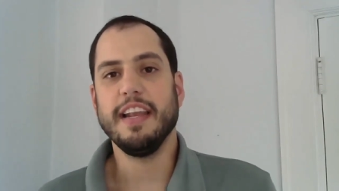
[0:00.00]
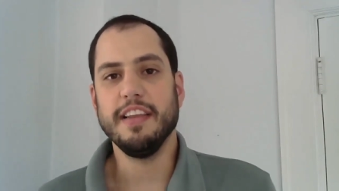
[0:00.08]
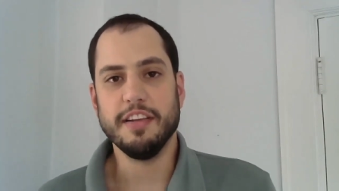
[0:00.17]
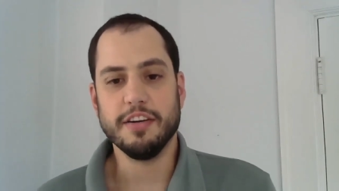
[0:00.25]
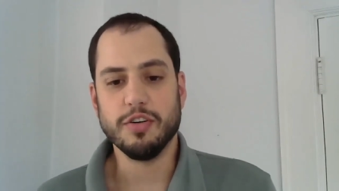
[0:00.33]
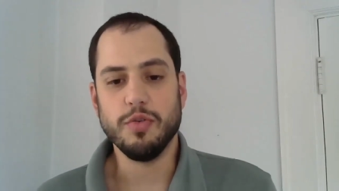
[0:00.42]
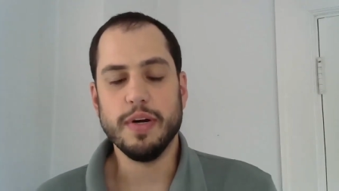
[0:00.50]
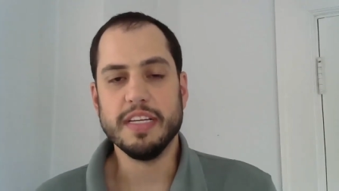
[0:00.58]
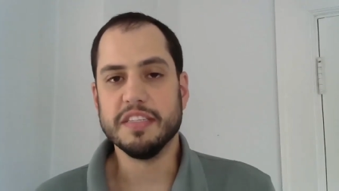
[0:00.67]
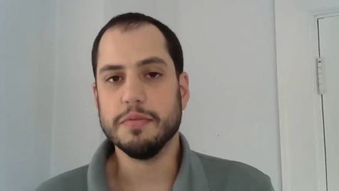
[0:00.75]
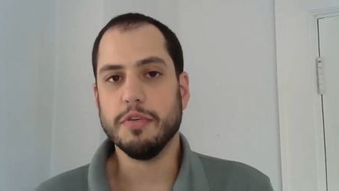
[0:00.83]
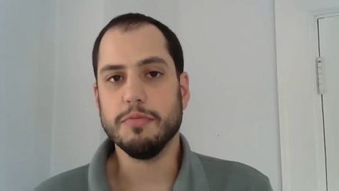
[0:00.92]
analytical
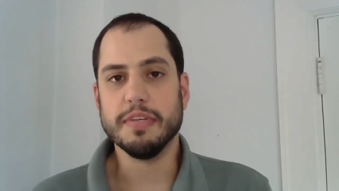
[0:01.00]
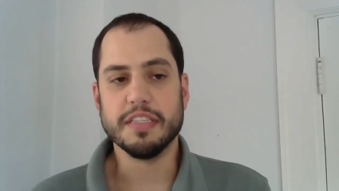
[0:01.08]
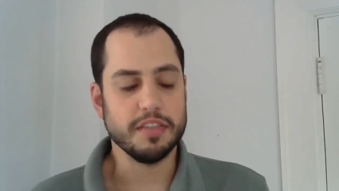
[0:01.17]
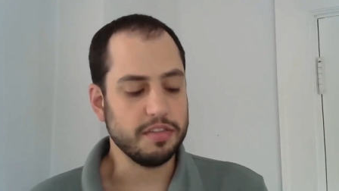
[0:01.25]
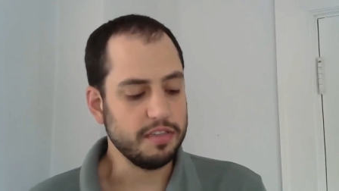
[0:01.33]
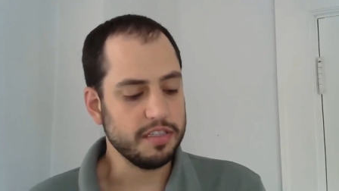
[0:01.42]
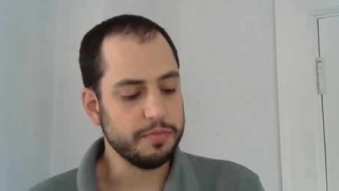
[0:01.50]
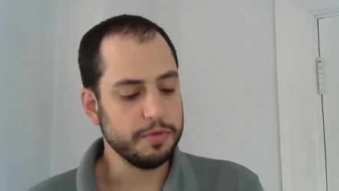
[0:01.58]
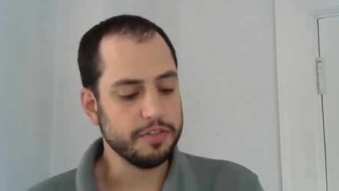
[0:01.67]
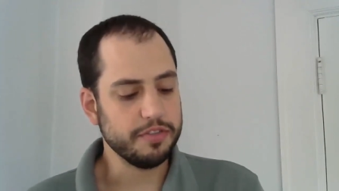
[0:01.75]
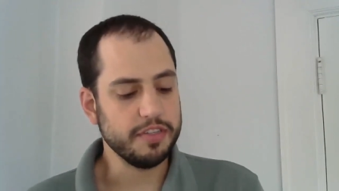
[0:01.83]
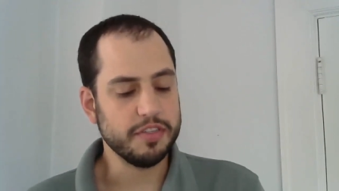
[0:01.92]
ways, the more mystical and
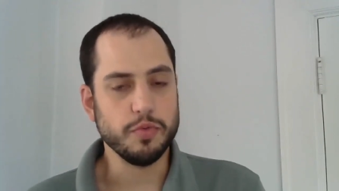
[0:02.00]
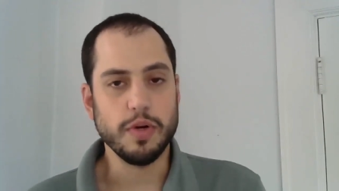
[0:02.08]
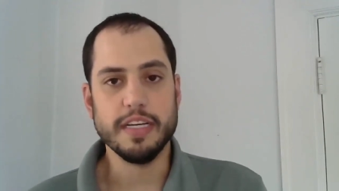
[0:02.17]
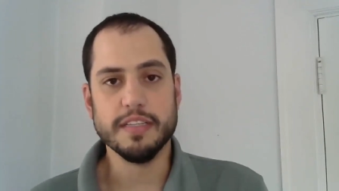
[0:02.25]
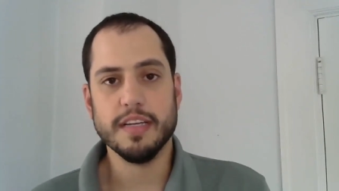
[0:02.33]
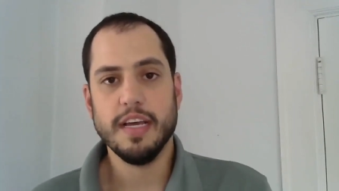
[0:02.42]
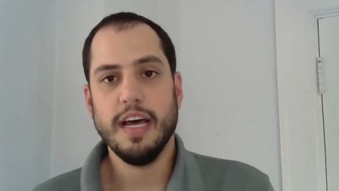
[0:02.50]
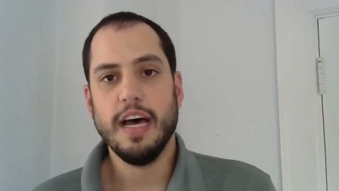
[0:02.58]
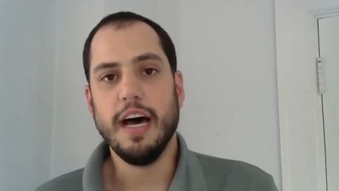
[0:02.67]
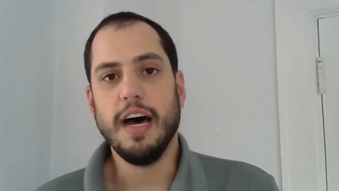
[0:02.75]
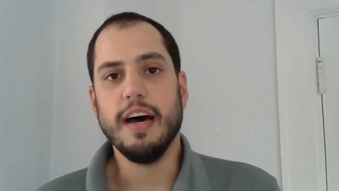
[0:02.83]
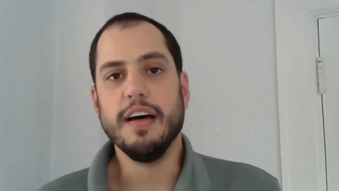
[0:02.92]
spiritualist ways,
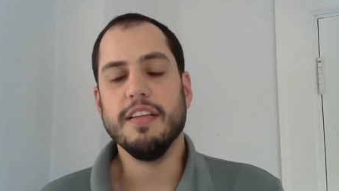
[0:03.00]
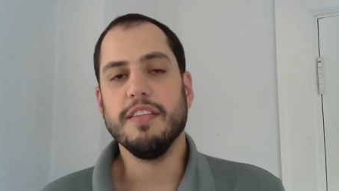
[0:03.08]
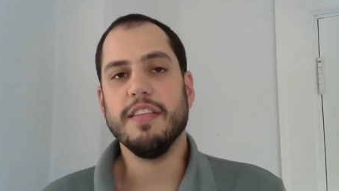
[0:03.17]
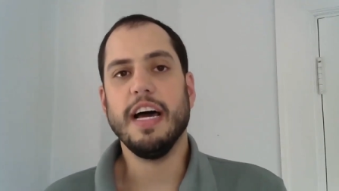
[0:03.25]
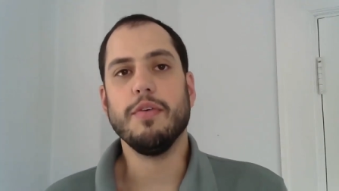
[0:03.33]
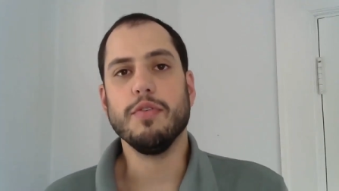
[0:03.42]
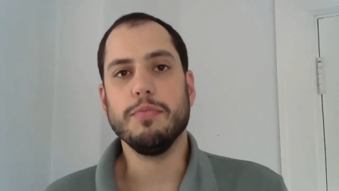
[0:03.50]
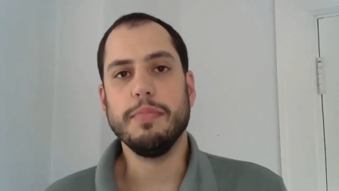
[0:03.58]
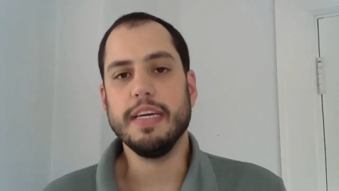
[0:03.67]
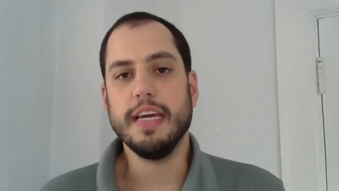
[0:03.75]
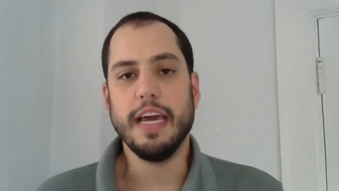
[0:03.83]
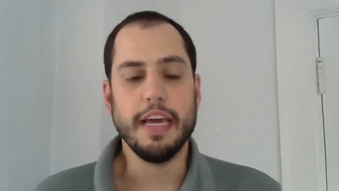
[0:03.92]
uh, that would
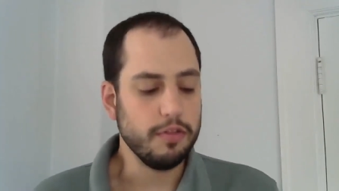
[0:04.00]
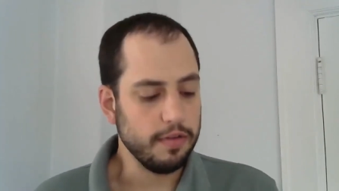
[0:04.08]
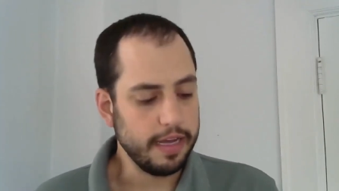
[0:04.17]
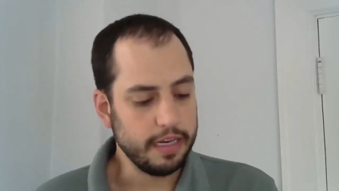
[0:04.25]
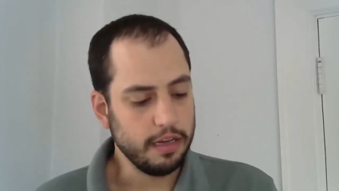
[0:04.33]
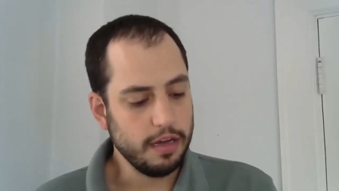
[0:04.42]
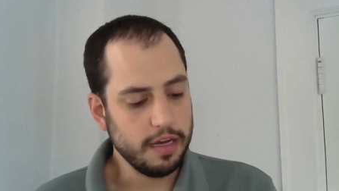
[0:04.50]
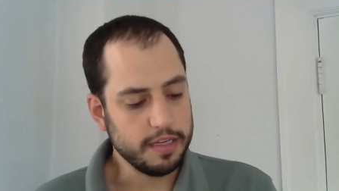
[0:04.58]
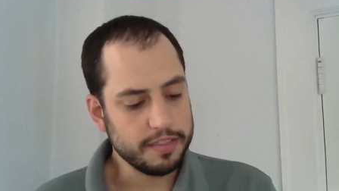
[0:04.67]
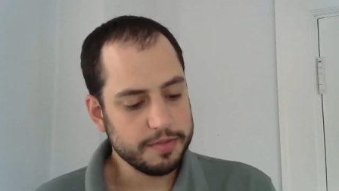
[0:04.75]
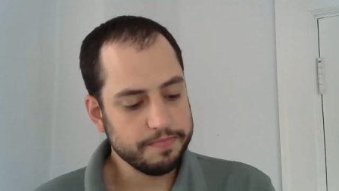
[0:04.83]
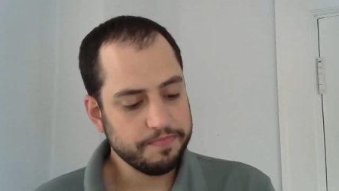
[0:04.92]
be a great
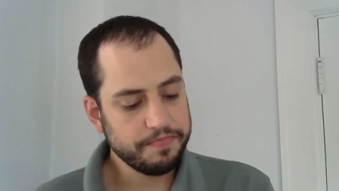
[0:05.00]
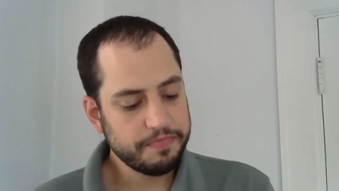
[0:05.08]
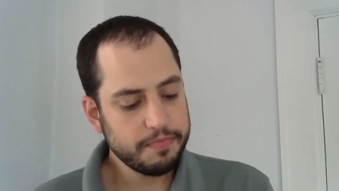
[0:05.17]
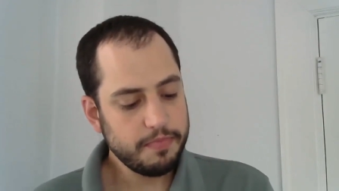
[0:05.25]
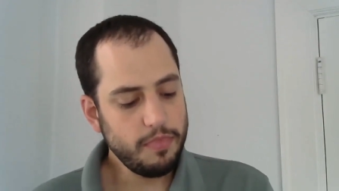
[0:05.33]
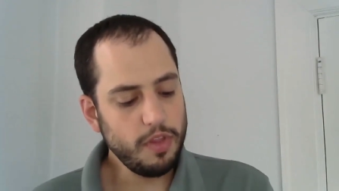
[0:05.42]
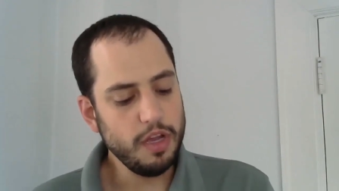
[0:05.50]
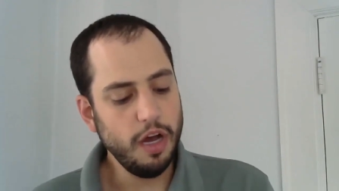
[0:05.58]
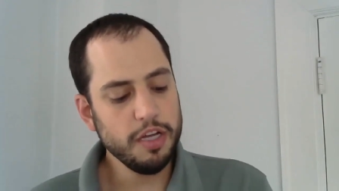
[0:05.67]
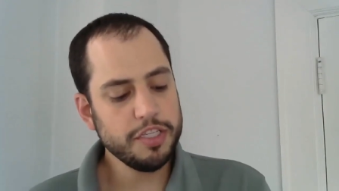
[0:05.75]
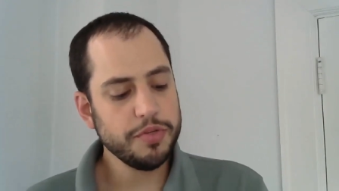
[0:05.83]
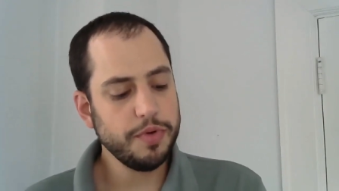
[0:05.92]
loss.
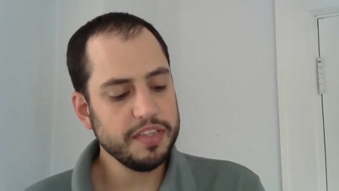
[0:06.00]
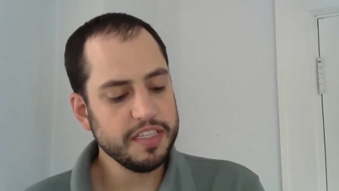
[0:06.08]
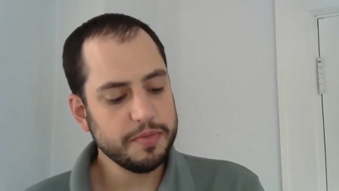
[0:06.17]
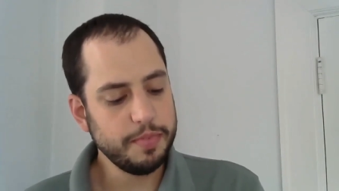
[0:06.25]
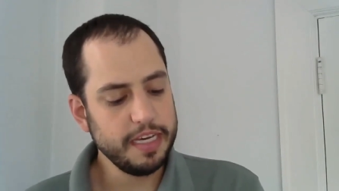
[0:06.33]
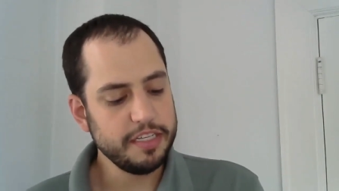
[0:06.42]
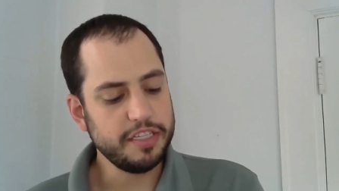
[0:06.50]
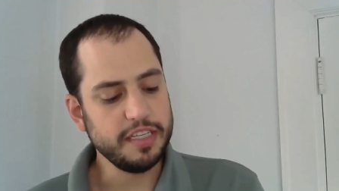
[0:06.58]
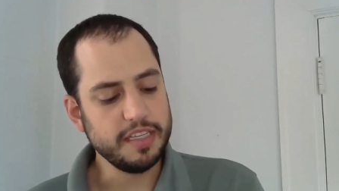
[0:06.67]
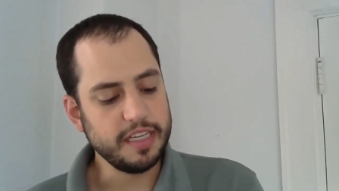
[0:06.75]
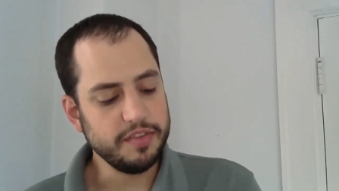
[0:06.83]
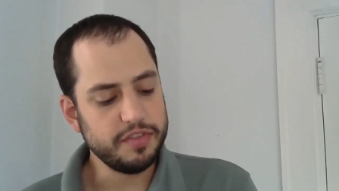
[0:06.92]
Also on this page,
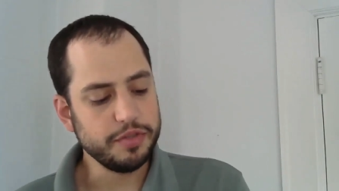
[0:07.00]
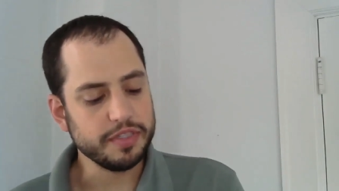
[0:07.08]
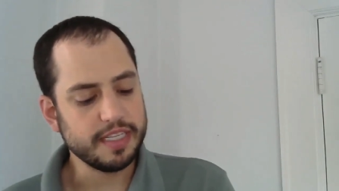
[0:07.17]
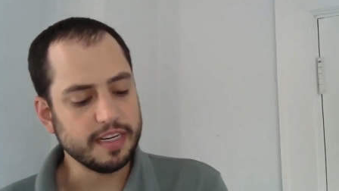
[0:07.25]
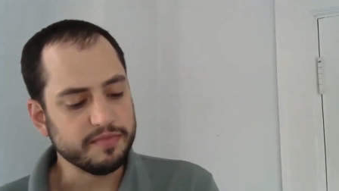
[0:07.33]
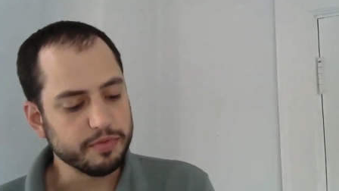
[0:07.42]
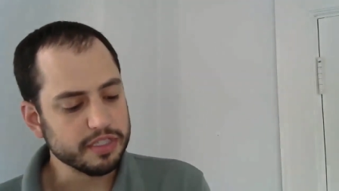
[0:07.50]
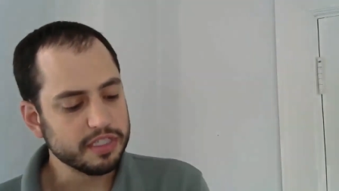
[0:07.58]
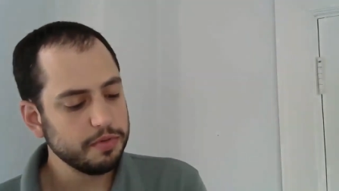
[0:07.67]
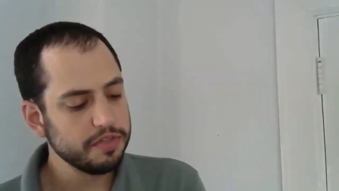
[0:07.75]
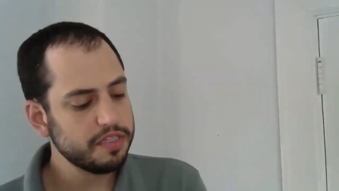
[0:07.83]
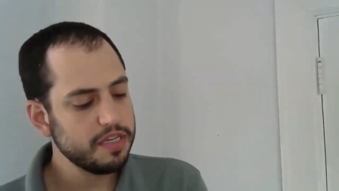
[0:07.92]
he gives you a set of
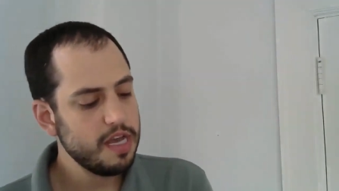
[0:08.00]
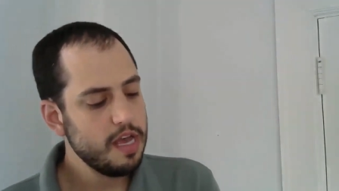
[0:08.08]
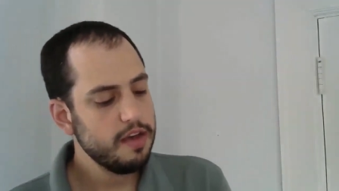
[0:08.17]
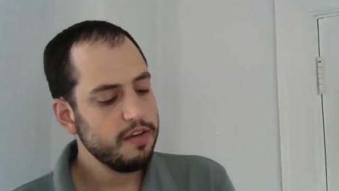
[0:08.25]
principles